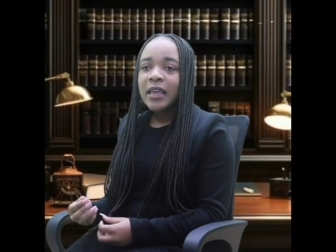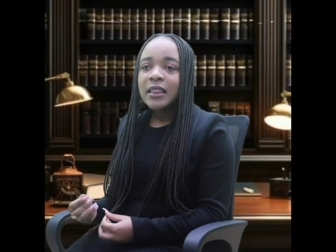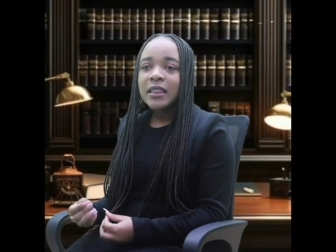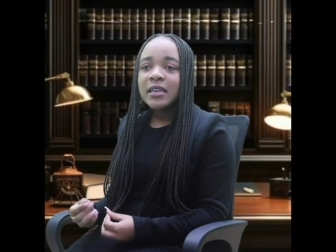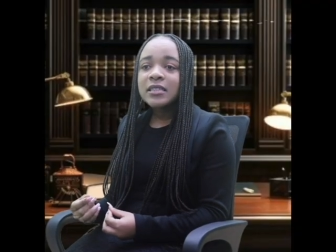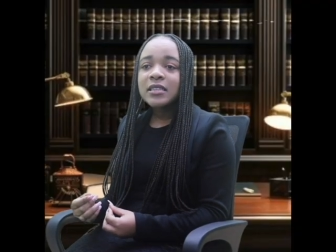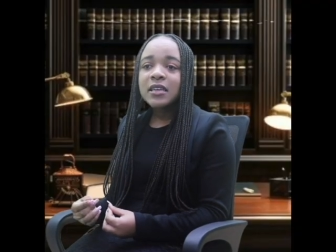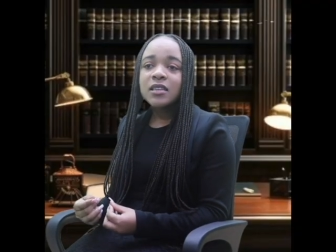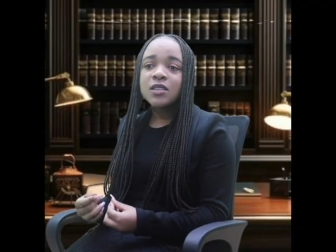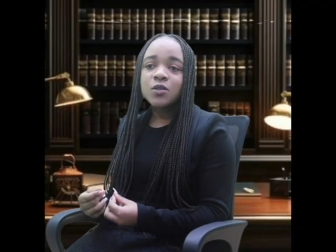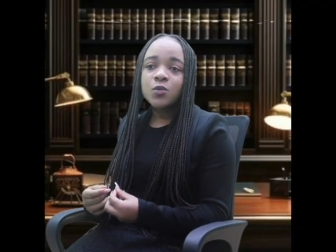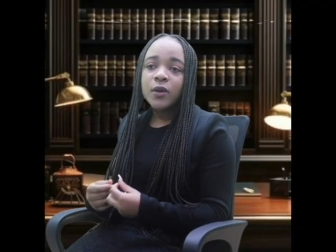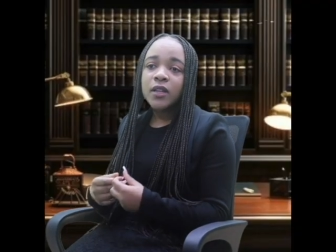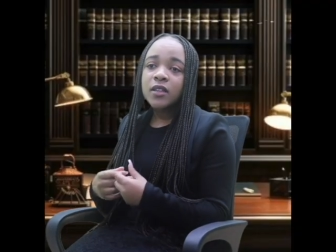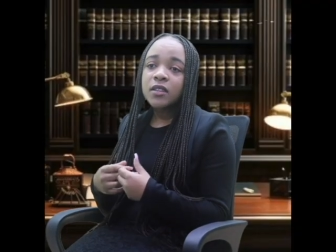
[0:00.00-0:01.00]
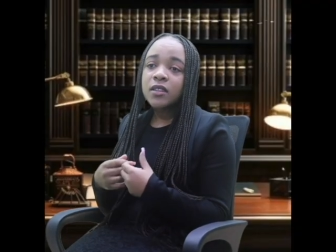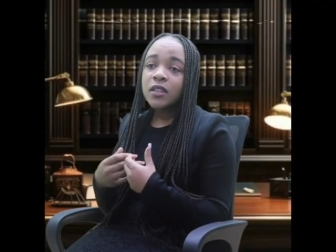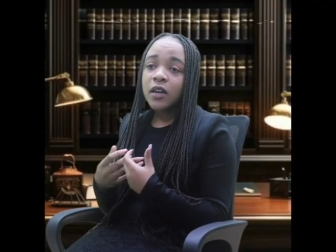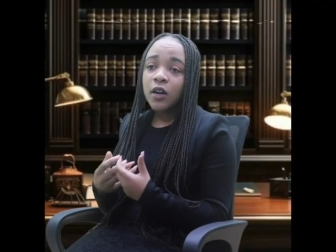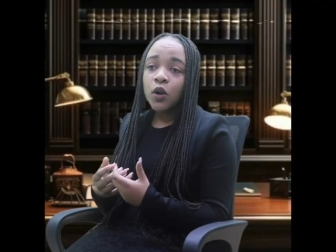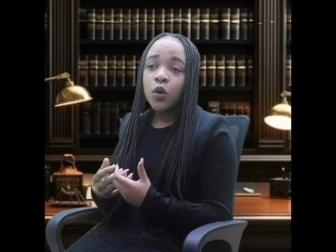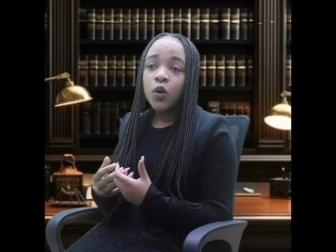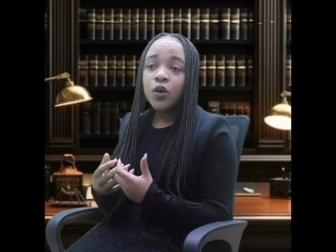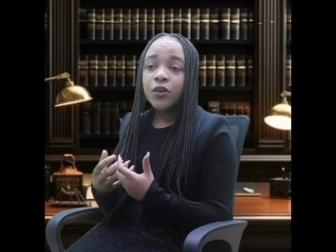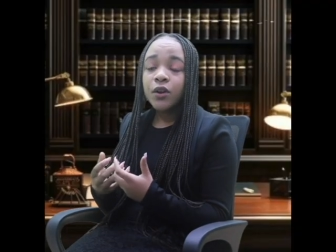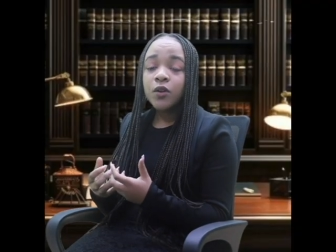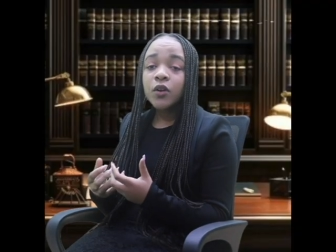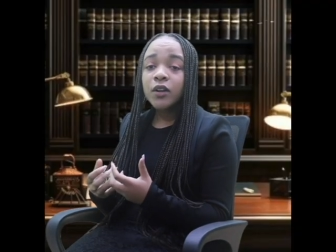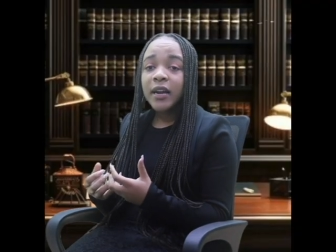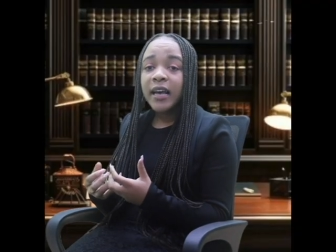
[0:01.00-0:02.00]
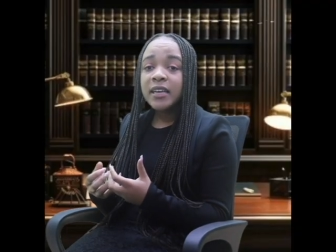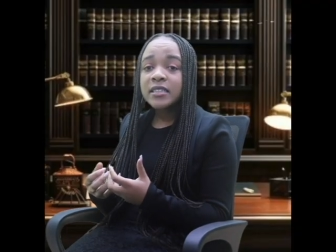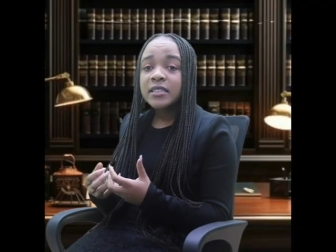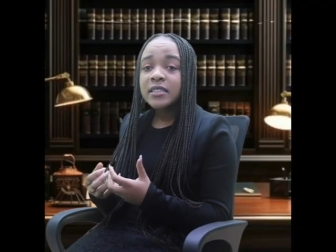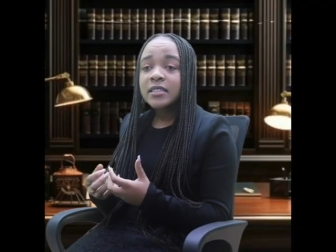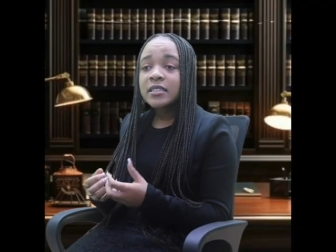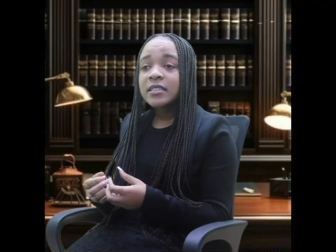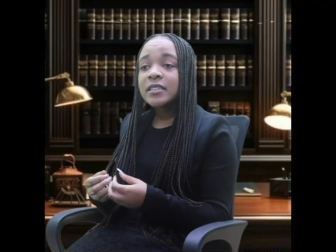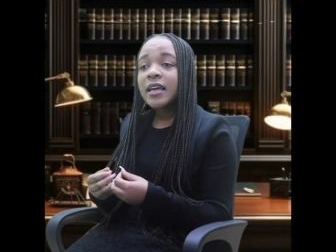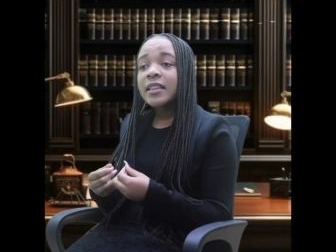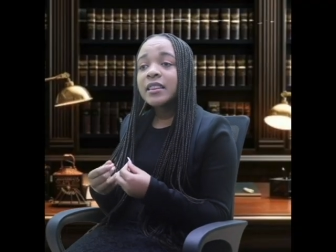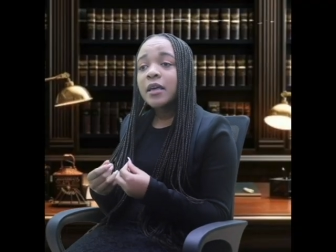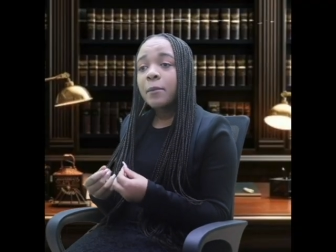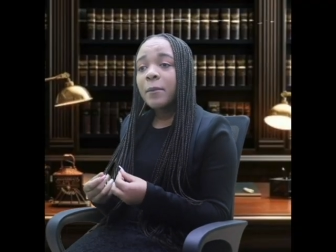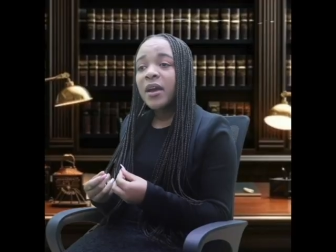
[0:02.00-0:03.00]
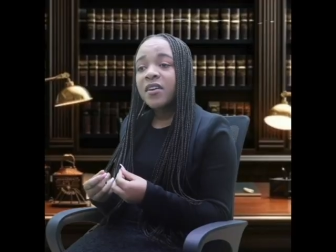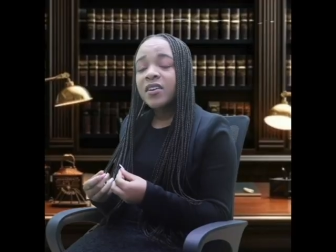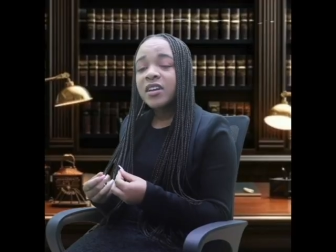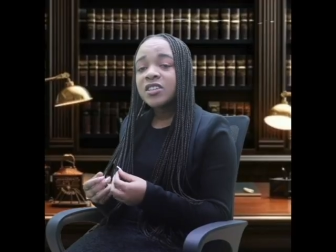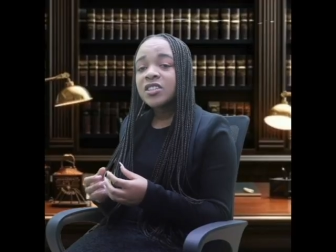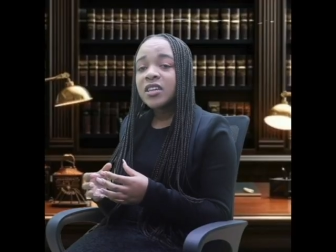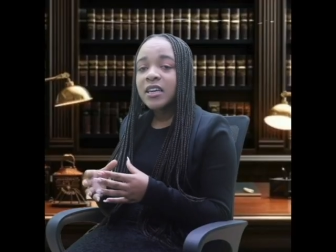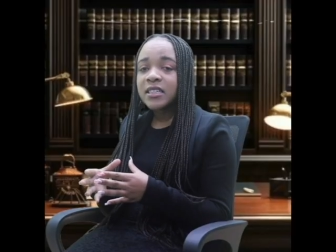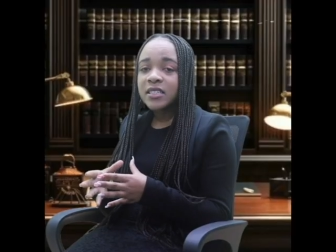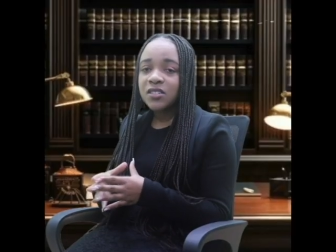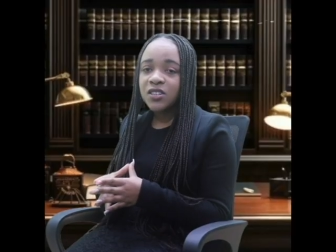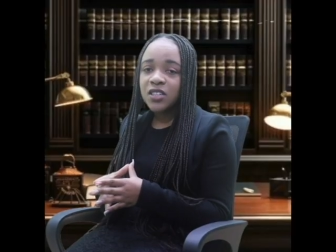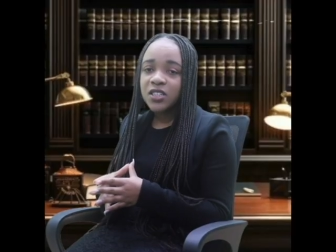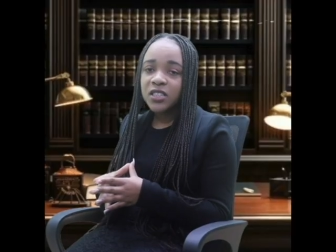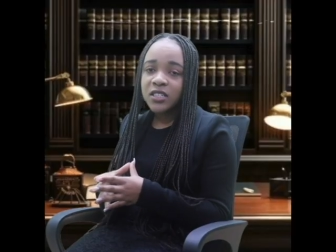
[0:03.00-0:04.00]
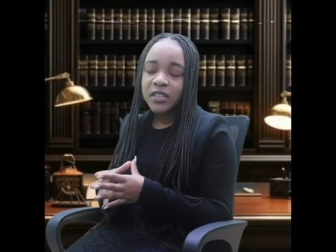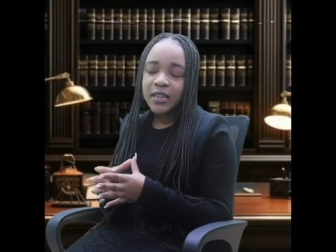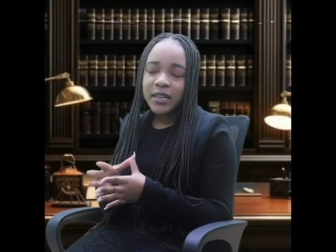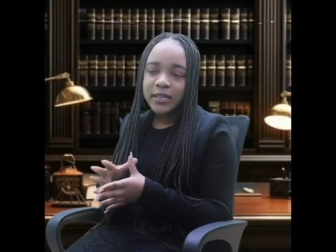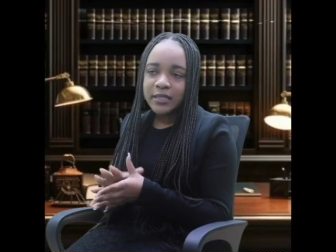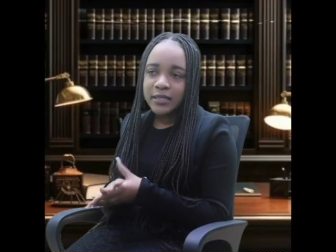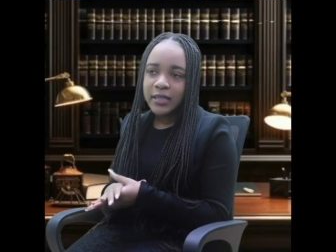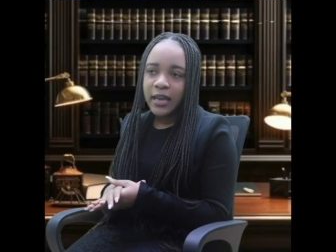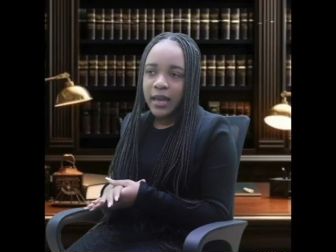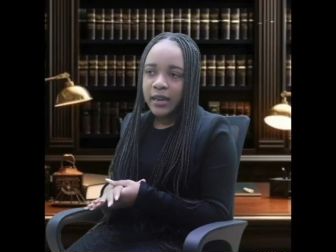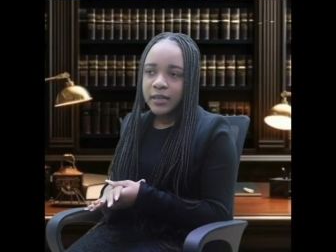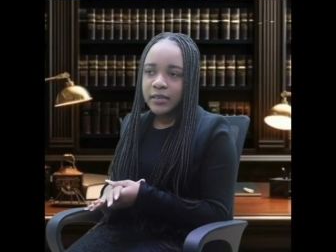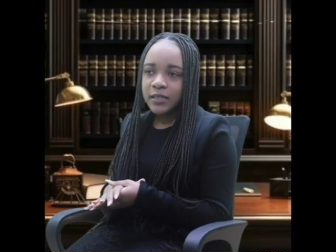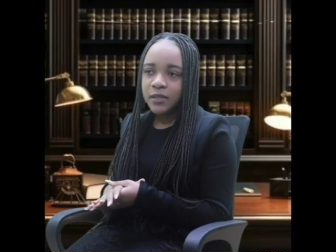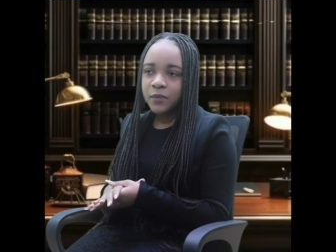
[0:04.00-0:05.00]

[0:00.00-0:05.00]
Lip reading: this is when the law recognizes that the marriage has reached its end.